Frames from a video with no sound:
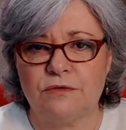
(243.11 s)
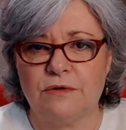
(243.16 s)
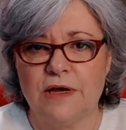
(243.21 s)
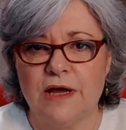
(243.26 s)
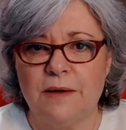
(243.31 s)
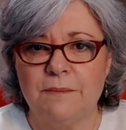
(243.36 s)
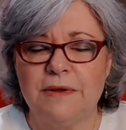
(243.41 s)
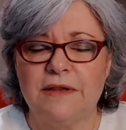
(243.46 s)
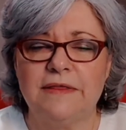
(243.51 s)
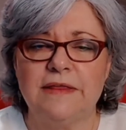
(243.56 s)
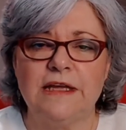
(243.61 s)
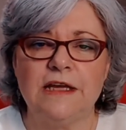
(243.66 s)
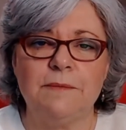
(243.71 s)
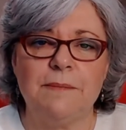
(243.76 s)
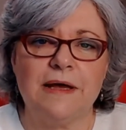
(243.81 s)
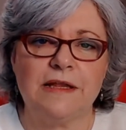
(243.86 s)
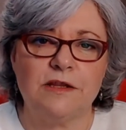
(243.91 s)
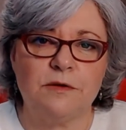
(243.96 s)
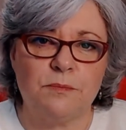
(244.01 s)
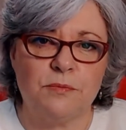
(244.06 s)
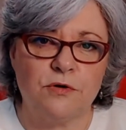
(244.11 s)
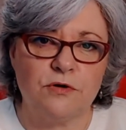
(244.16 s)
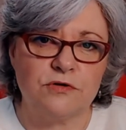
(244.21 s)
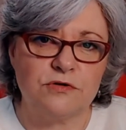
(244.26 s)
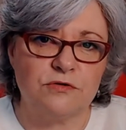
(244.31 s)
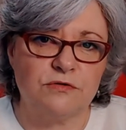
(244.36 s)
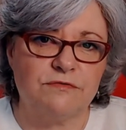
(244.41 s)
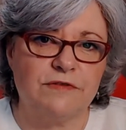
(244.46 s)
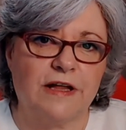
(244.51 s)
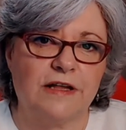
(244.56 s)
but think about the personal
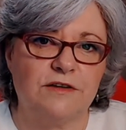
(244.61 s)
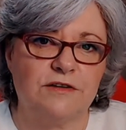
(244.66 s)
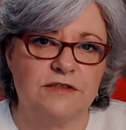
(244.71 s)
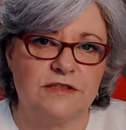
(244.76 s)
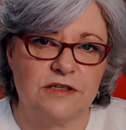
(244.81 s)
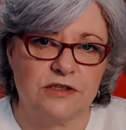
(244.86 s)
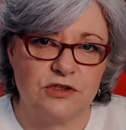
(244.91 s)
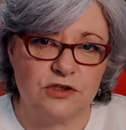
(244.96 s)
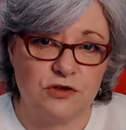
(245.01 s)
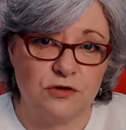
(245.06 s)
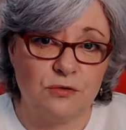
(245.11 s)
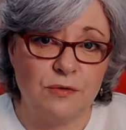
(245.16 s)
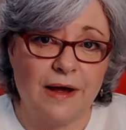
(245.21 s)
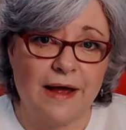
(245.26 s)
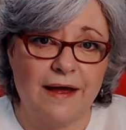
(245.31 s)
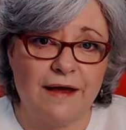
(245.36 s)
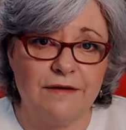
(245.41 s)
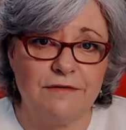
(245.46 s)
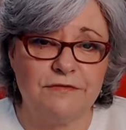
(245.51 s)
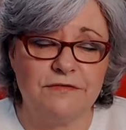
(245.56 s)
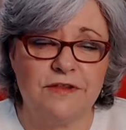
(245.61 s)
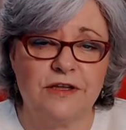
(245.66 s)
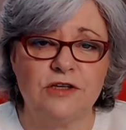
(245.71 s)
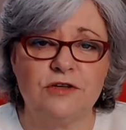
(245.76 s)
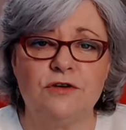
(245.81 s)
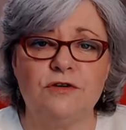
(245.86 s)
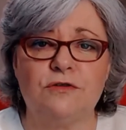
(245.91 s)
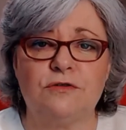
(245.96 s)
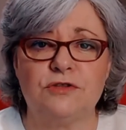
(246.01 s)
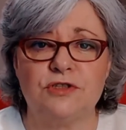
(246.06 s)
values that you have that you
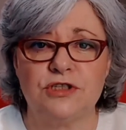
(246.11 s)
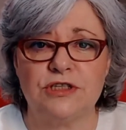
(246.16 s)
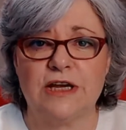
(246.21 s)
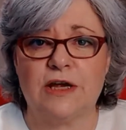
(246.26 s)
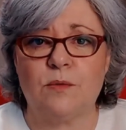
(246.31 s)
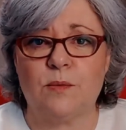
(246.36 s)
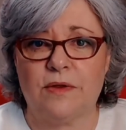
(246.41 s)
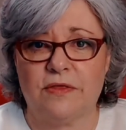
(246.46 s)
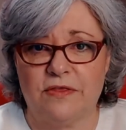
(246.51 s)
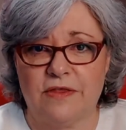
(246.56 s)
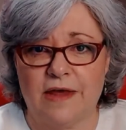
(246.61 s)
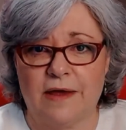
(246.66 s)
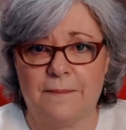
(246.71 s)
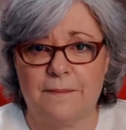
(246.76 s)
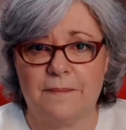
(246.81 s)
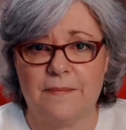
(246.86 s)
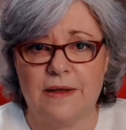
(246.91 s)
could share with them